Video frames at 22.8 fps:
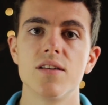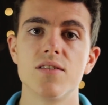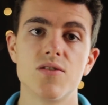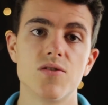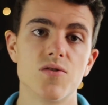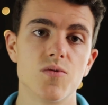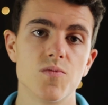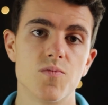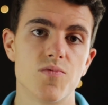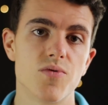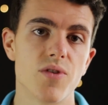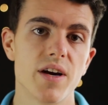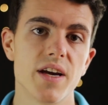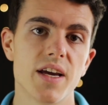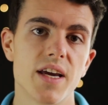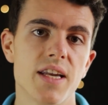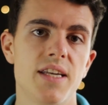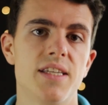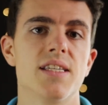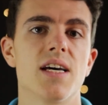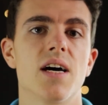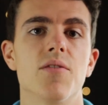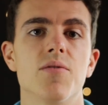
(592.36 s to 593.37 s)
to break
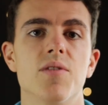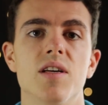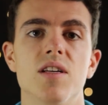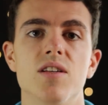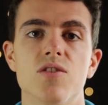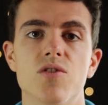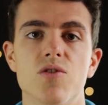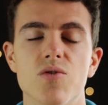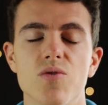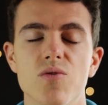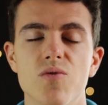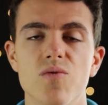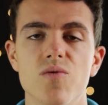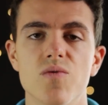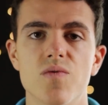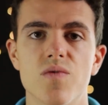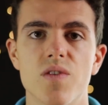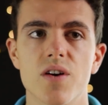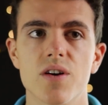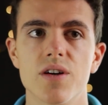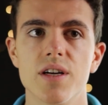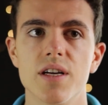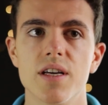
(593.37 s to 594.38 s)
it down into
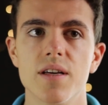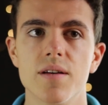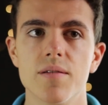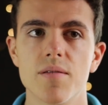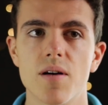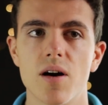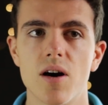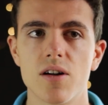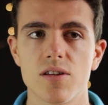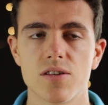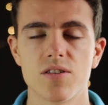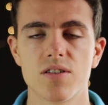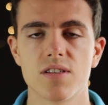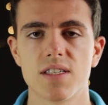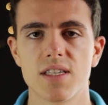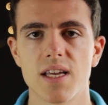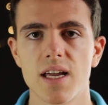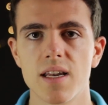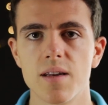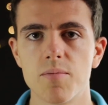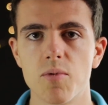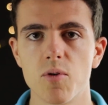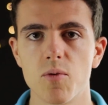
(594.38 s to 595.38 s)
very
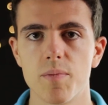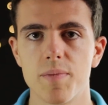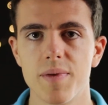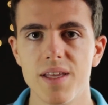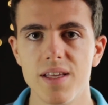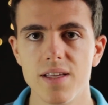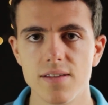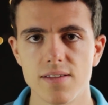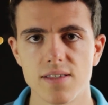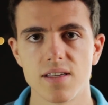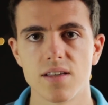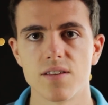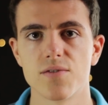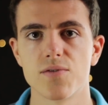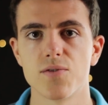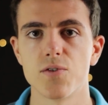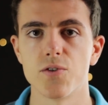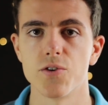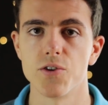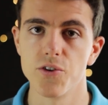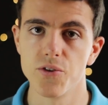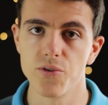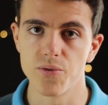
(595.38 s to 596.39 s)
understandable pieces
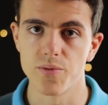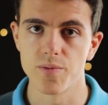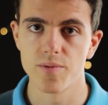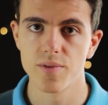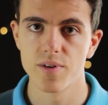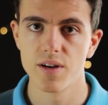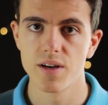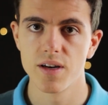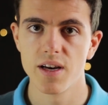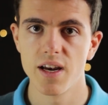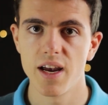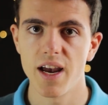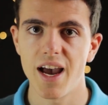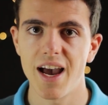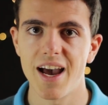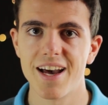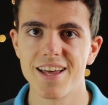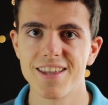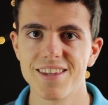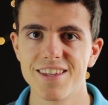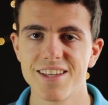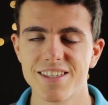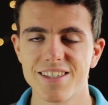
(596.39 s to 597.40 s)
for you.
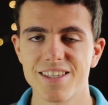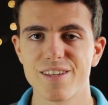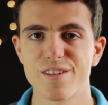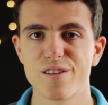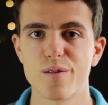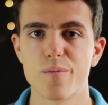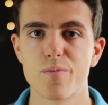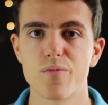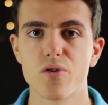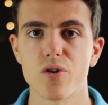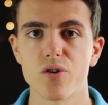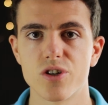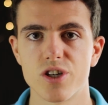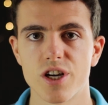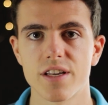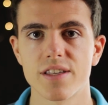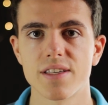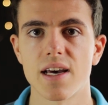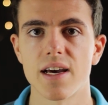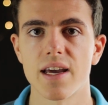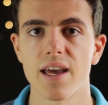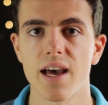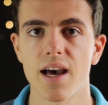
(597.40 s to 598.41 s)
And this is the
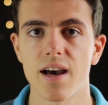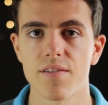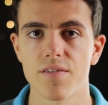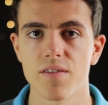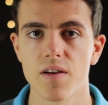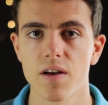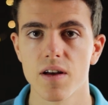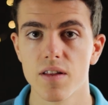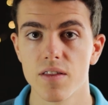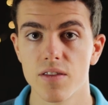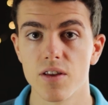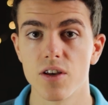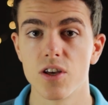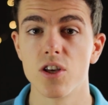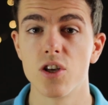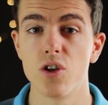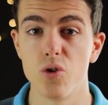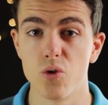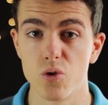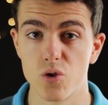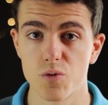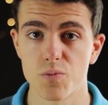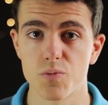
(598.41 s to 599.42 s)
project I have, the
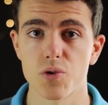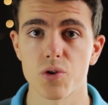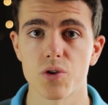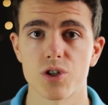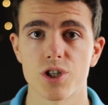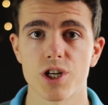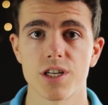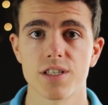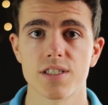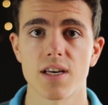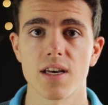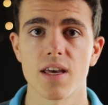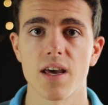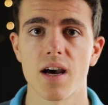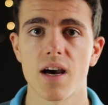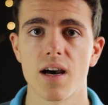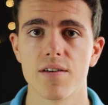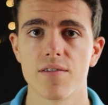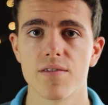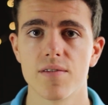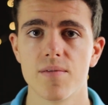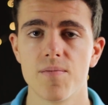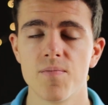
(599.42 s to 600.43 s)
huge project I
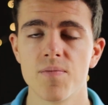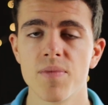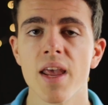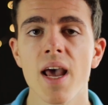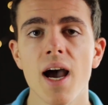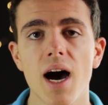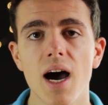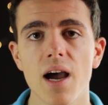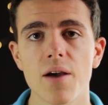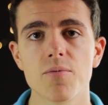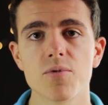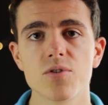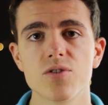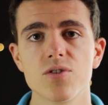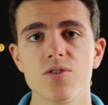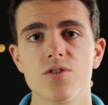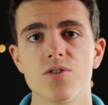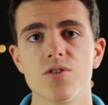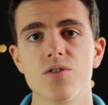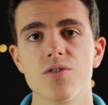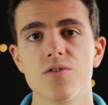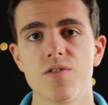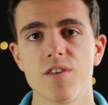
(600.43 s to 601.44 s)
have. I want to
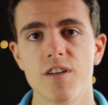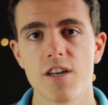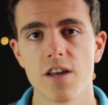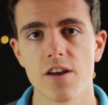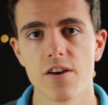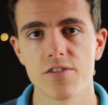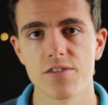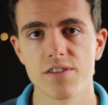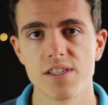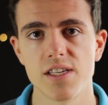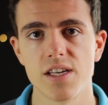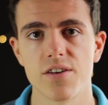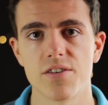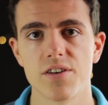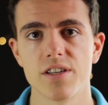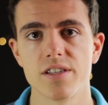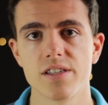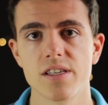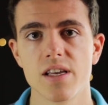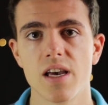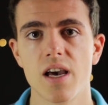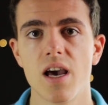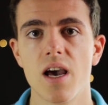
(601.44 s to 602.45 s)
do a video
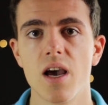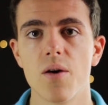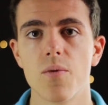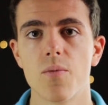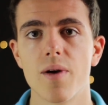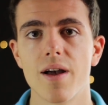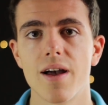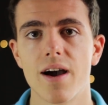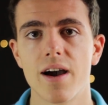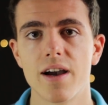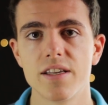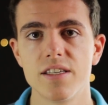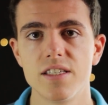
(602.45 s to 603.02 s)
series where I